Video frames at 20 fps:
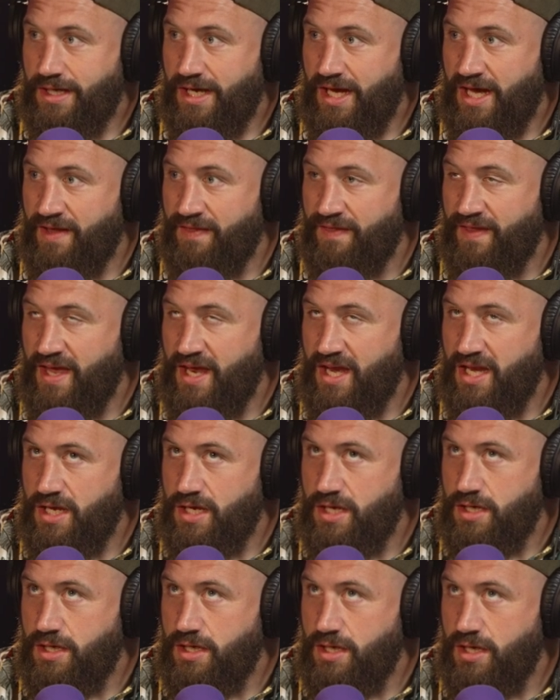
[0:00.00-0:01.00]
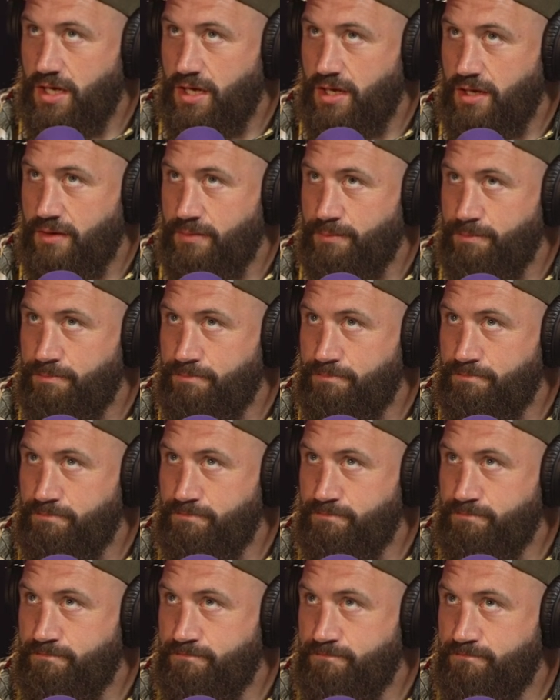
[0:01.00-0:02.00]
And then um,
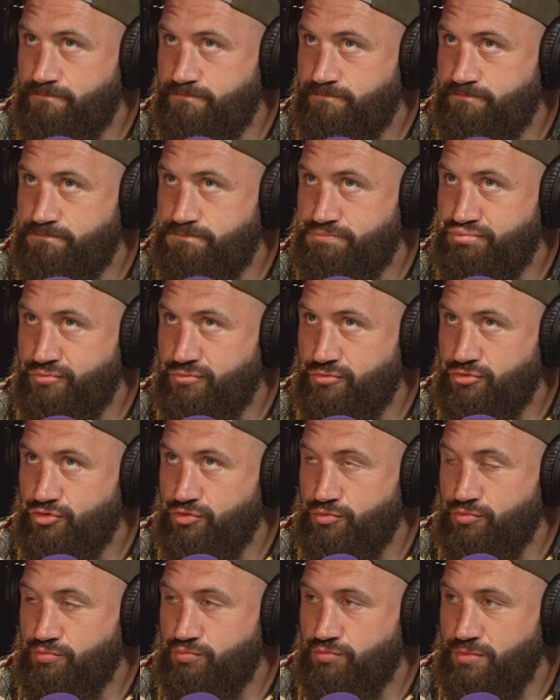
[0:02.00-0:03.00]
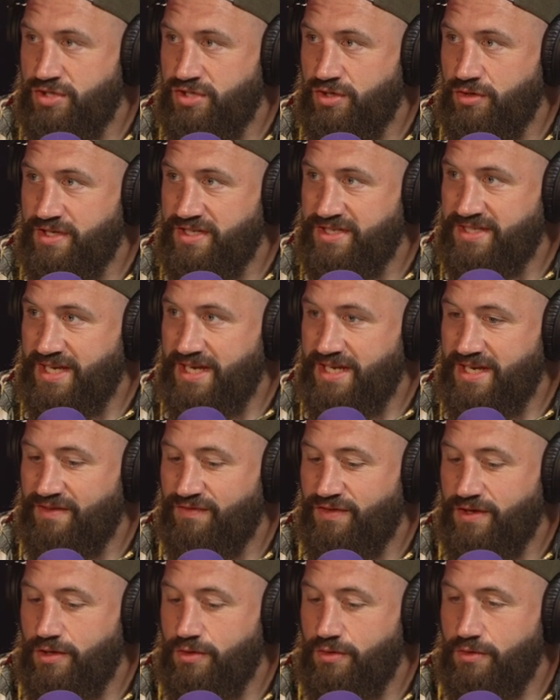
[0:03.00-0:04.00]
Madonna said,
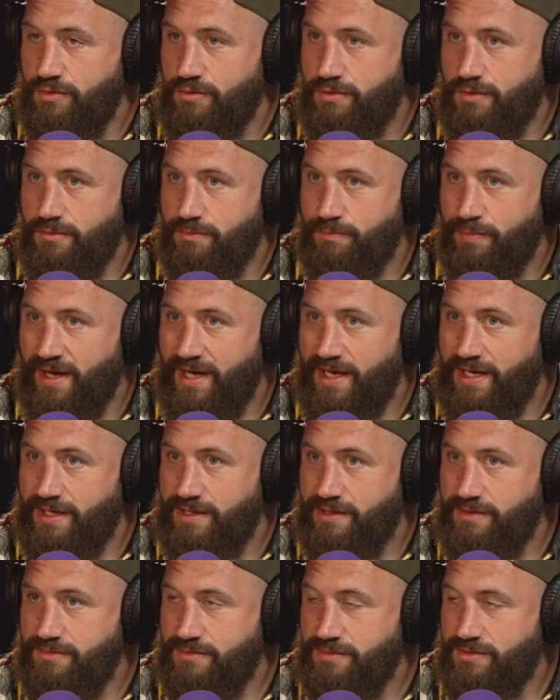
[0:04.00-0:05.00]
if you pay